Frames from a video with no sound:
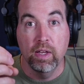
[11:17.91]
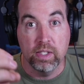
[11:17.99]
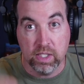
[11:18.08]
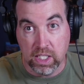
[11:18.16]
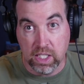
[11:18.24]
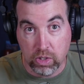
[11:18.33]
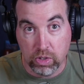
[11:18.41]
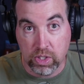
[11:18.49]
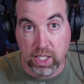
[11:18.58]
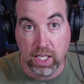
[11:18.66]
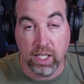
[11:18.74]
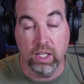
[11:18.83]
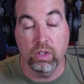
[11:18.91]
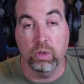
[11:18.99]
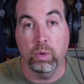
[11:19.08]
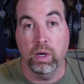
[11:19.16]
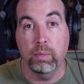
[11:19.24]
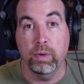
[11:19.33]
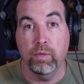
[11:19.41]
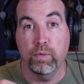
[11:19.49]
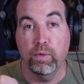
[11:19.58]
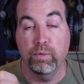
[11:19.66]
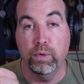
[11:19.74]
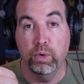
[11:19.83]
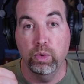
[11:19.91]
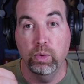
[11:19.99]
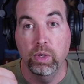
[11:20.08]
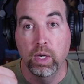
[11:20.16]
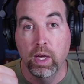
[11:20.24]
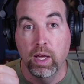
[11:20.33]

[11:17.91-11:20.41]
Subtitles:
Sea turtles get killed quite a bit for food